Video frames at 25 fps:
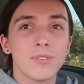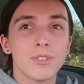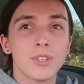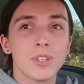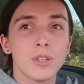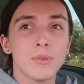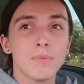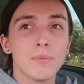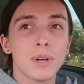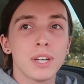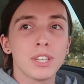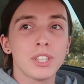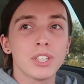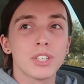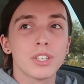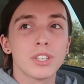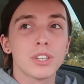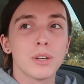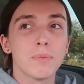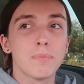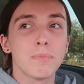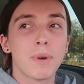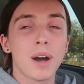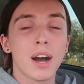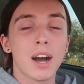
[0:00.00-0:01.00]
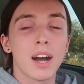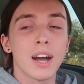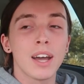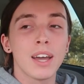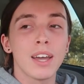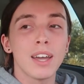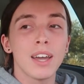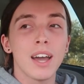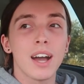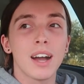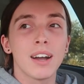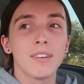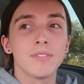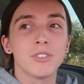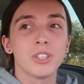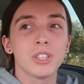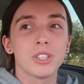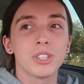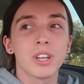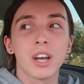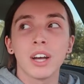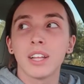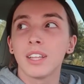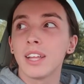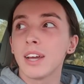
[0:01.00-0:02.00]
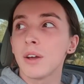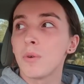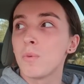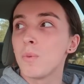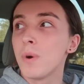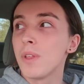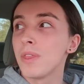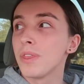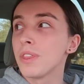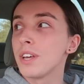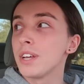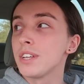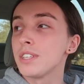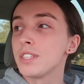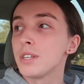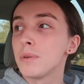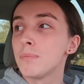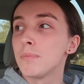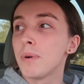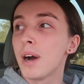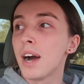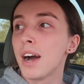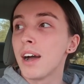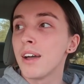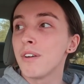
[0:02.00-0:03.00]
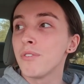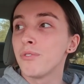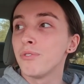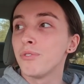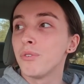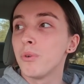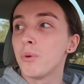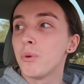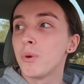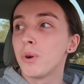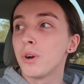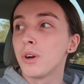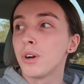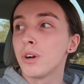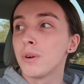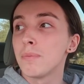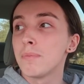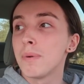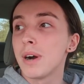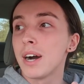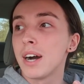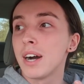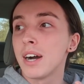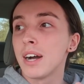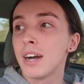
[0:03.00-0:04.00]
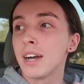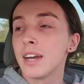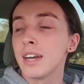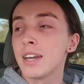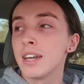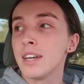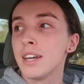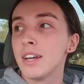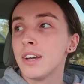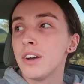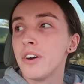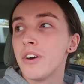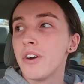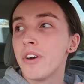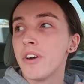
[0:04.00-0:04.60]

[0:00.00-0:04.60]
too much to buy. I've just got, like, one thing to buy for my